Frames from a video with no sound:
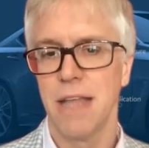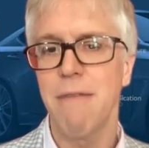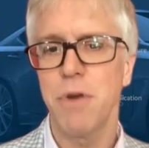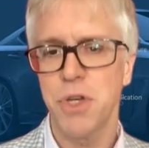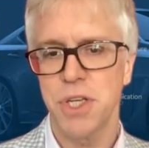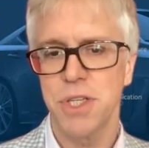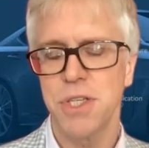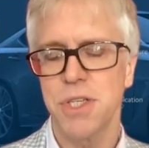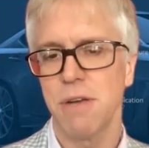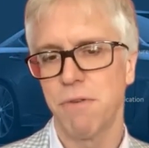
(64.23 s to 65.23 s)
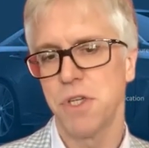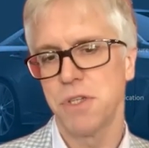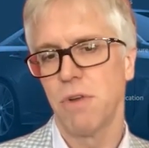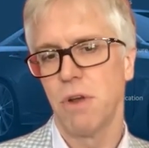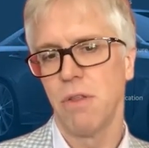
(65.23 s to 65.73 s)
leverages, uh, first
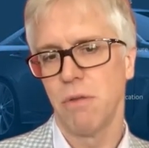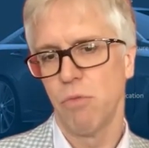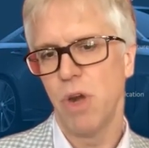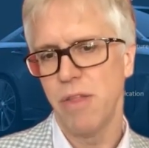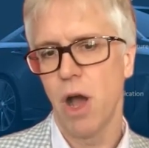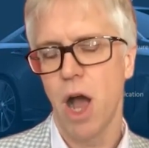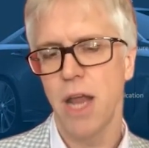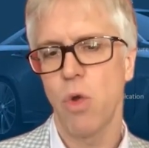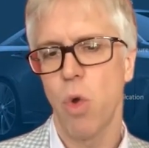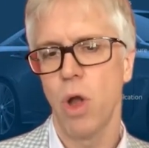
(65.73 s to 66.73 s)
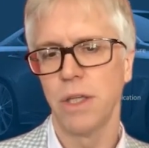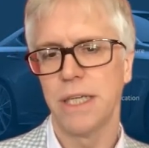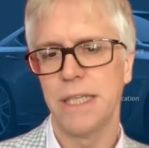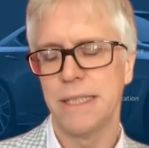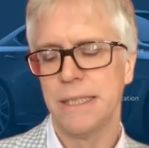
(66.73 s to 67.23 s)
of all, the, really the high
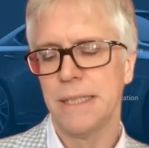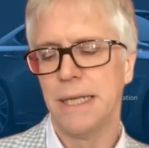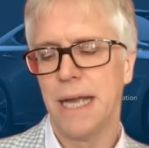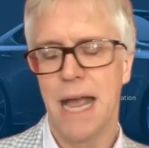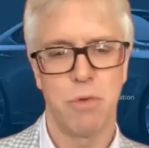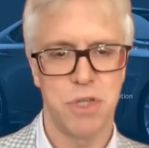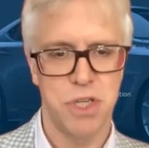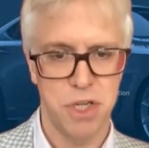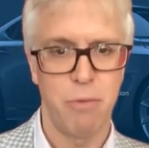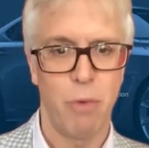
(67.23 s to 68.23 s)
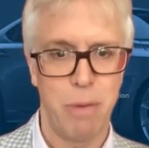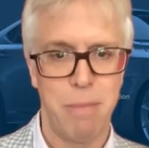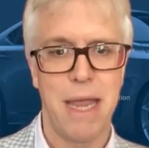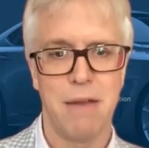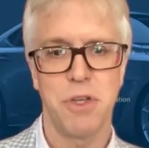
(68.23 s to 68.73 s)
quality acquisition that we
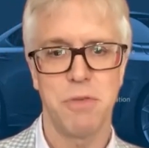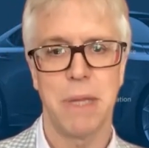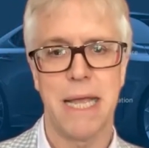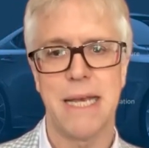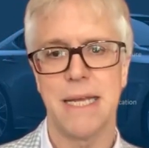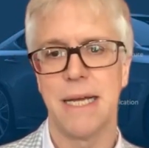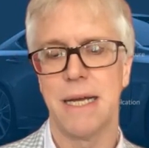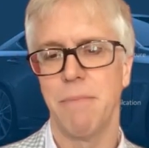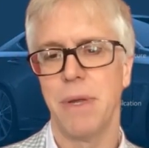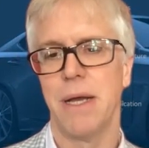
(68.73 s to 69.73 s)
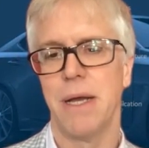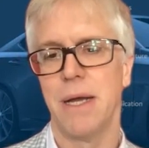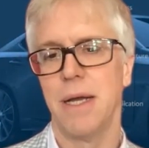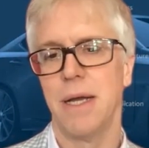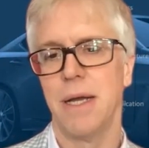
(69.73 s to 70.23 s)
made of this plant, um,
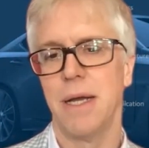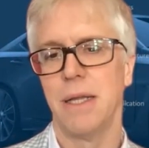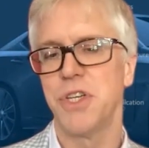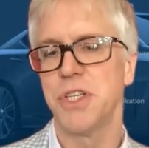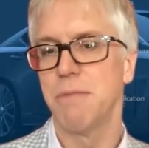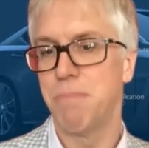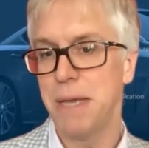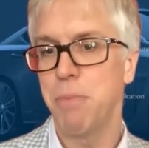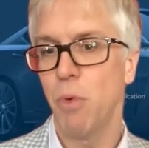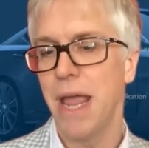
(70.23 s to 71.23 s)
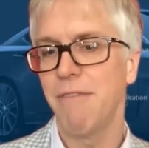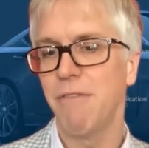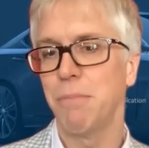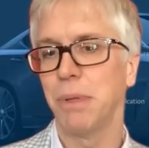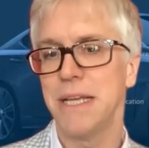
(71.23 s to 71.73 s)
uh, leverages the people
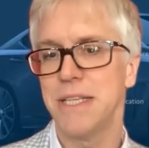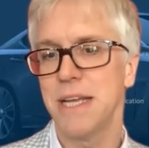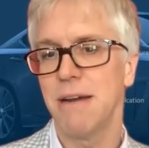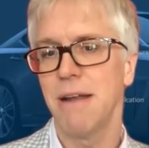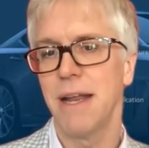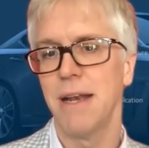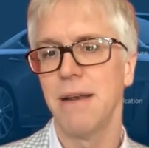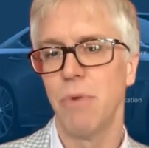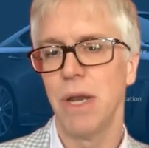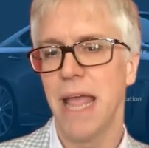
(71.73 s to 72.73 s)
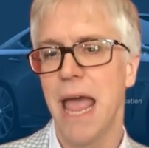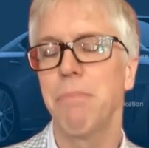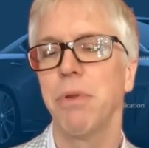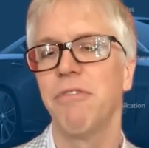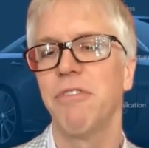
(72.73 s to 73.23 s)
we have in place there and really
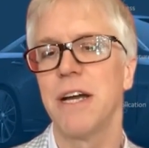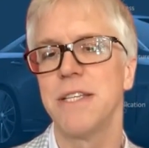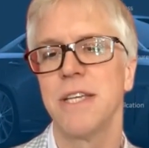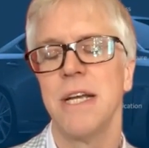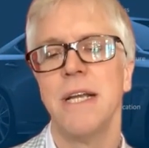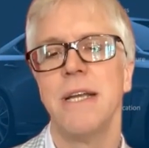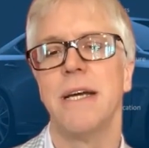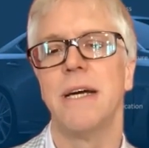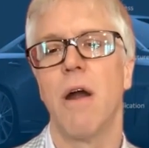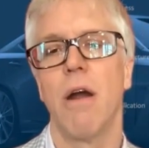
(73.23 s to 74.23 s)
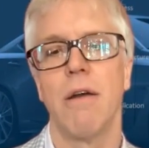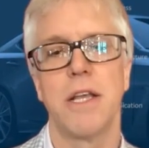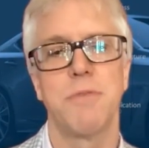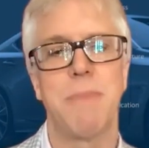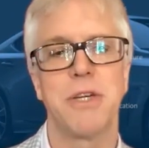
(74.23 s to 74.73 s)
amplifies uh,
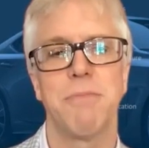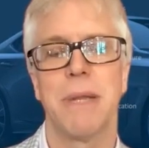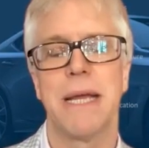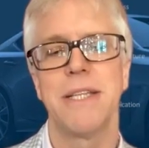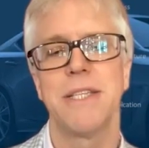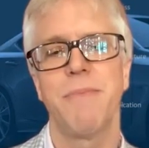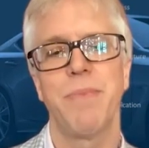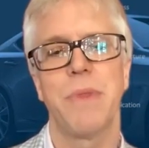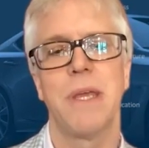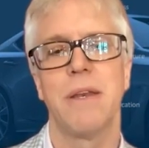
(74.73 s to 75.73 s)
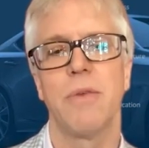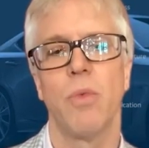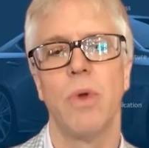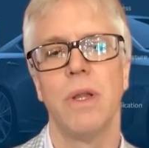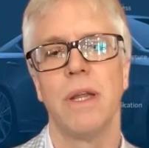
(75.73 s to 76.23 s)
our expansion plans. It
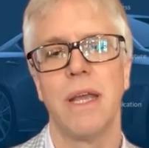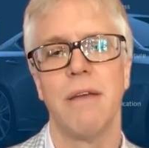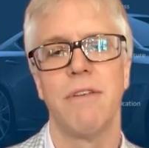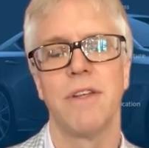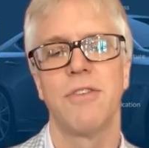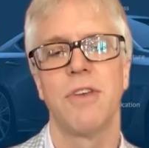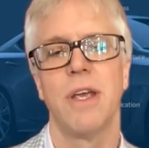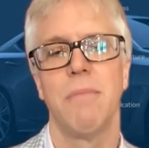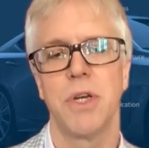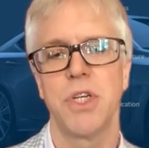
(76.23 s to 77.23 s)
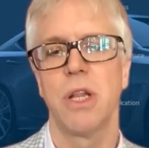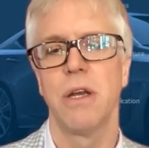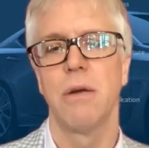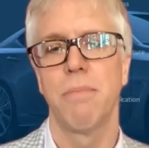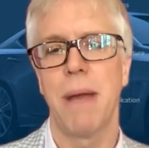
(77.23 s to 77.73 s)
will give us a much
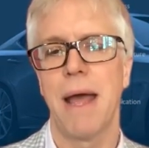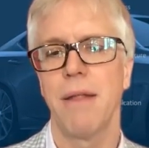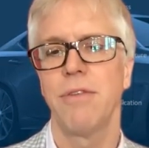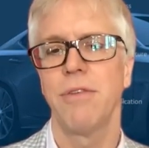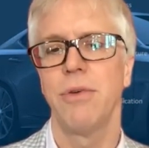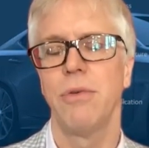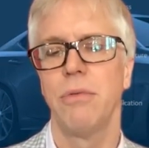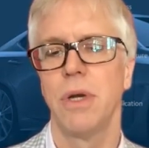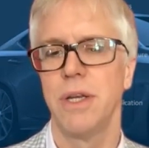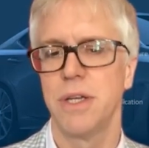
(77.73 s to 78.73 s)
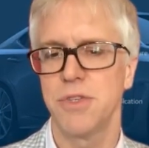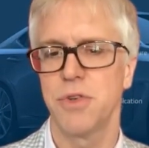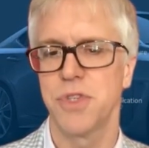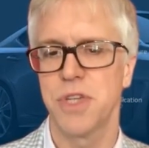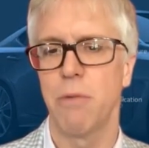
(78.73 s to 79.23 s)
clearer path to uh,
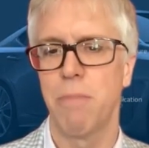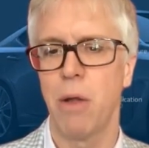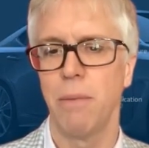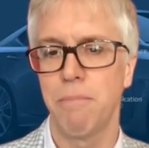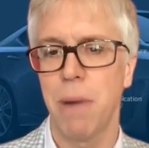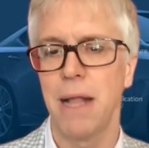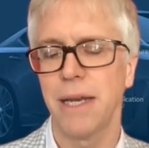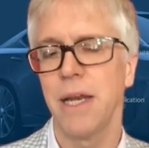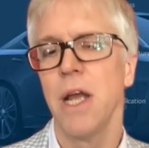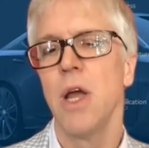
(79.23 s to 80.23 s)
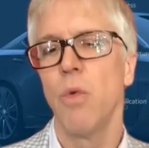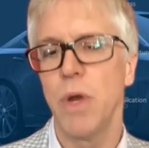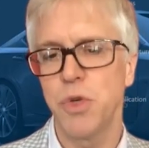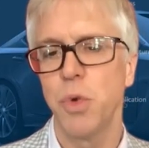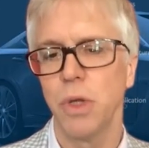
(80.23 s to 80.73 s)
industrial scale pil- piloting,
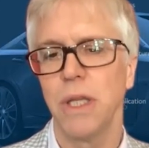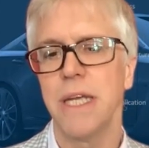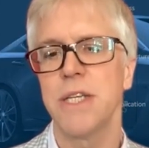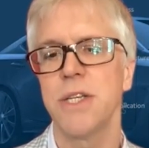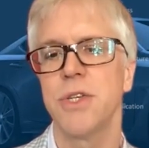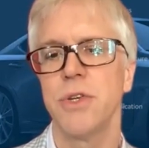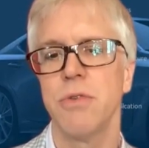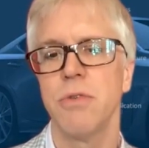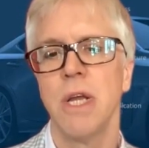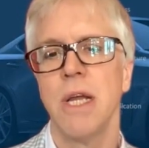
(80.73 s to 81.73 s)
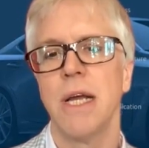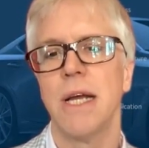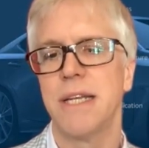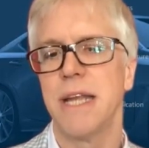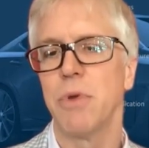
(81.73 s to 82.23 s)
which will lead to
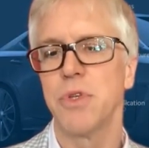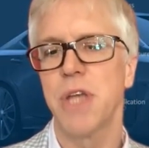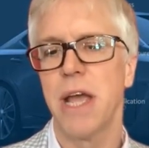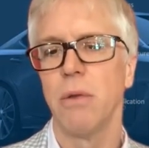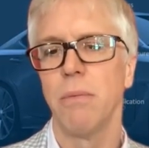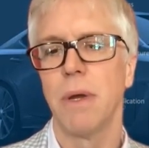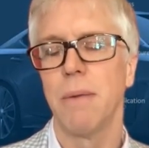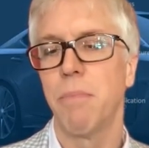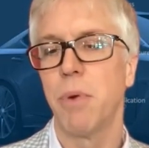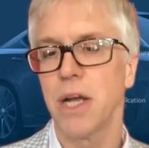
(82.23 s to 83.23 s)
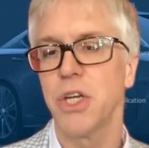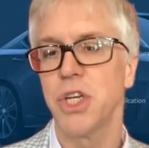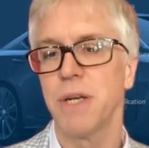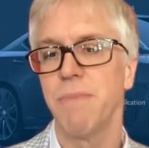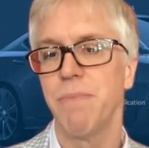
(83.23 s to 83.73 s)
a demo scale uh,
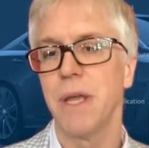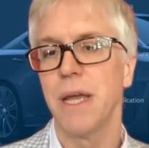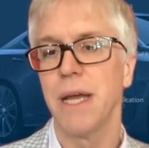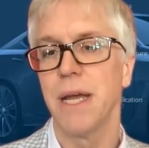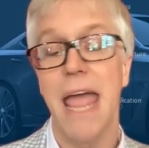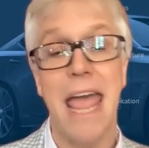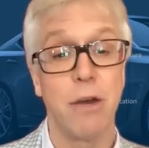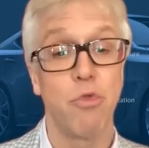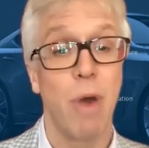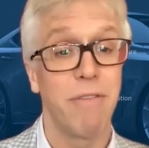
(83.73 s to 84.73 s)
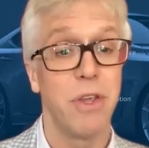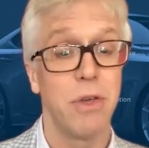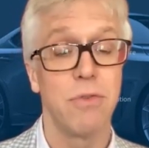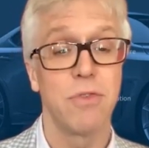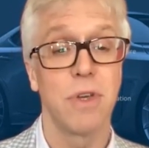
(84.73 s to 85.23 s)
production uh, and
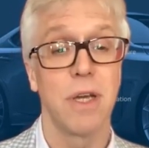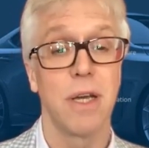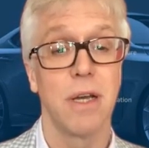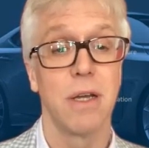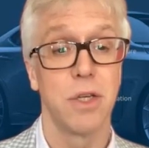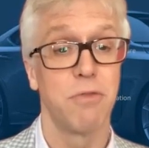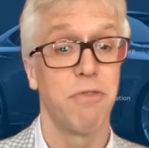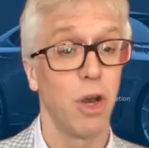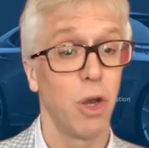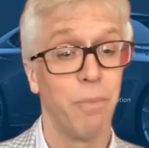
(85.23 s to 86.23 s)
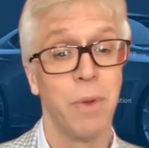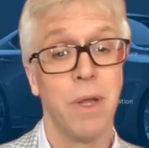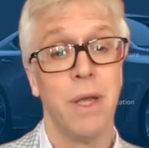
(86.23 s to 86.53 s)
revenues uh, to follow.